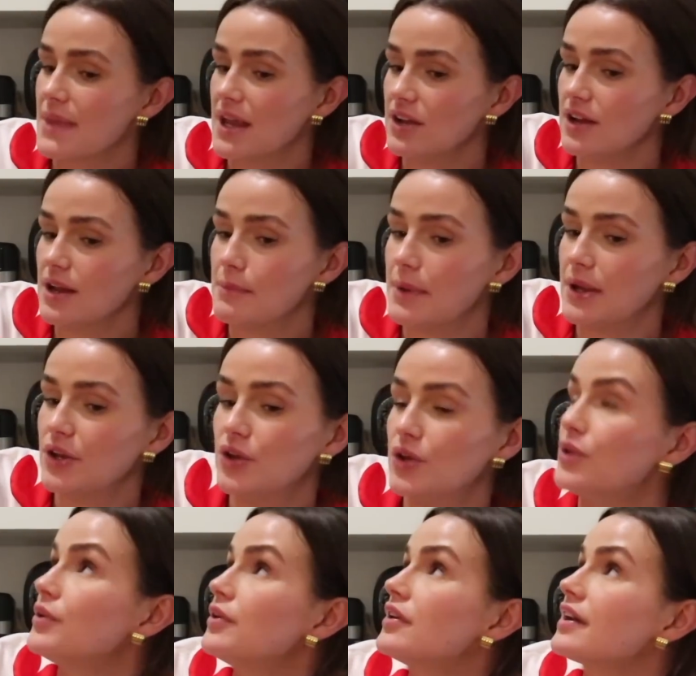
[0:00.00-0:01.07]
They look like my
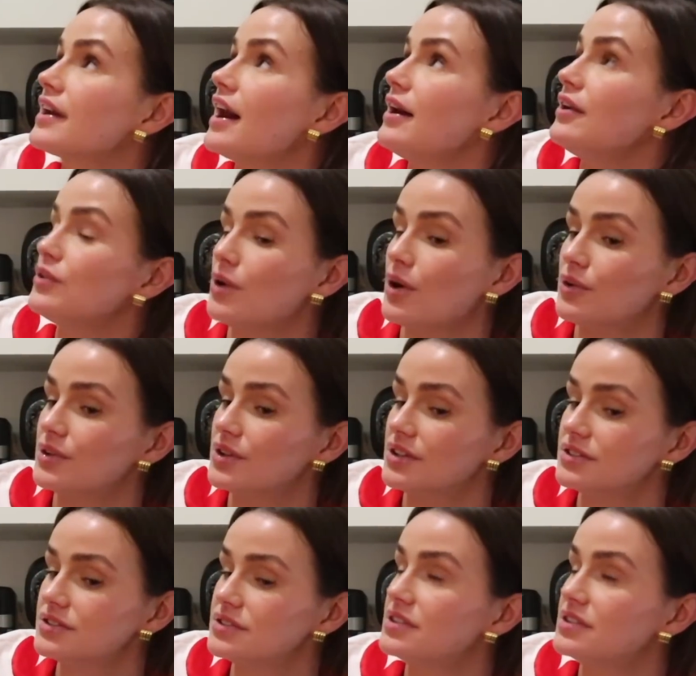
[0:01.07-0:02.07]
new candle holders.